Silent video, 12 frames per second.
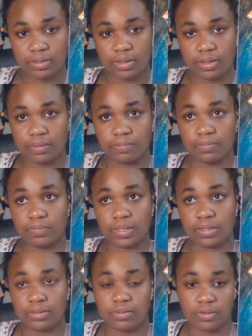And
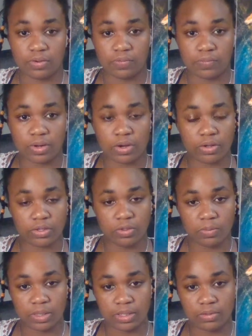you know, we're all
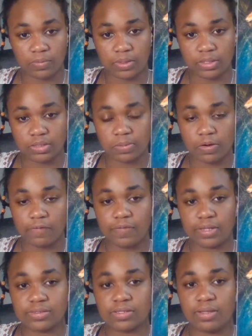human, no one is
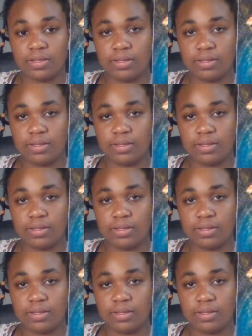perfect,